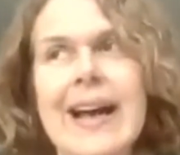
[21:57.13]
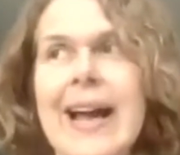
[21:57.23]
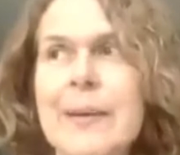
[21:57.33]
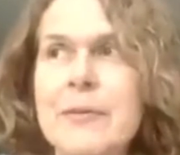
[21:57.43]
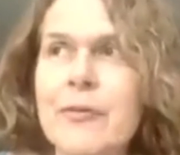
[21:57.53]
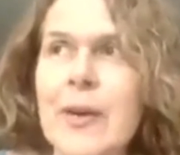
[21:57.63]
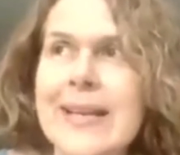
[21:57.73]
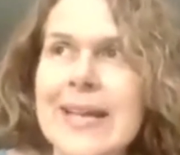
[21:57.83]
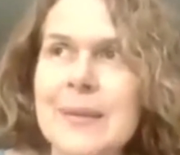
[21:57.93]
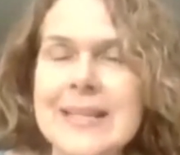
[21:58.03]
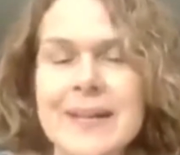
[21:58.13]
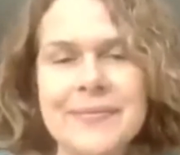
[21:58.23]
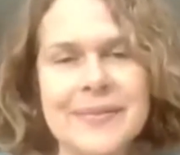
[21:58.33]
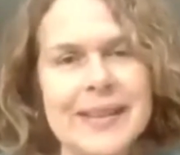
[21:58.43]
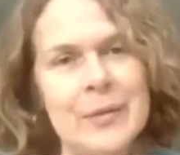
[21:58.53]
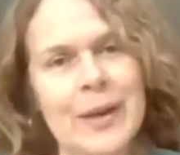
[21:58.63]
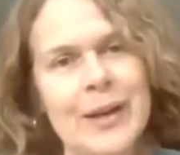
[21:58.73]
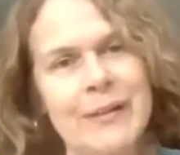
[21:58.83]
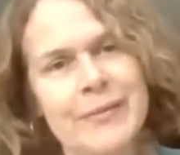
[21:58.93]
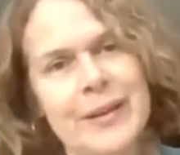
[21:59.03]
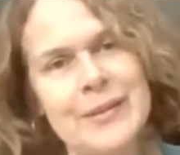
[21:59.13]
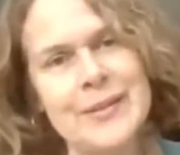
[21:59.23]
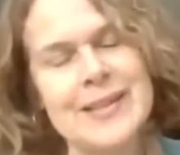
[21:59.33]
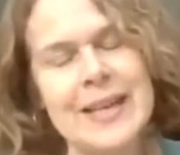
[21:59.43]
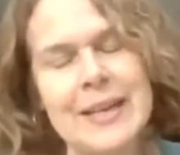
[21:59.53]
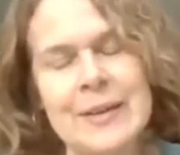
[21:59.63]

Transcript: I'm afraid I'm definitely one of those